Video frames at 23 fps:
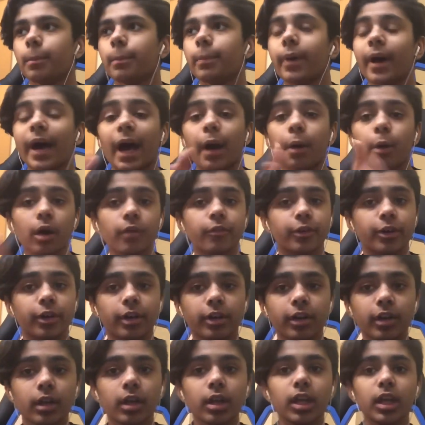However,
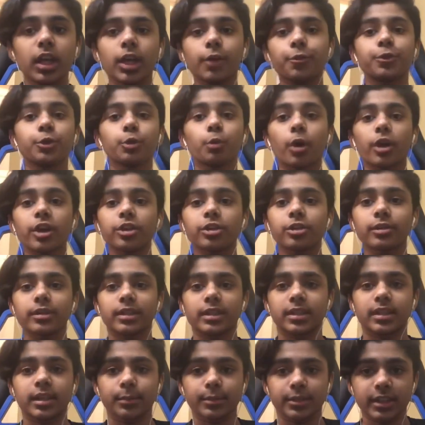if you want to do it to
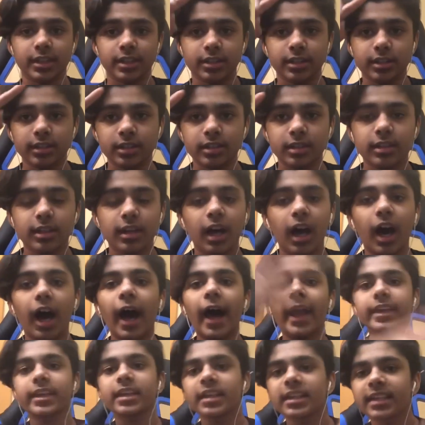team of seasons, I
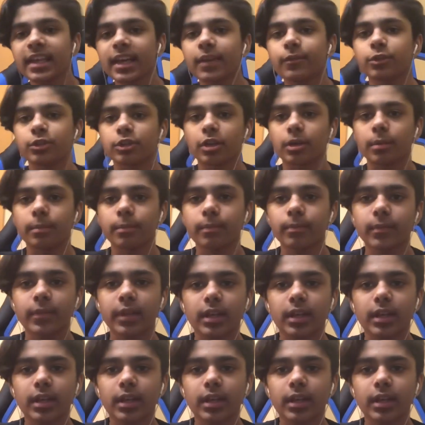can give you them.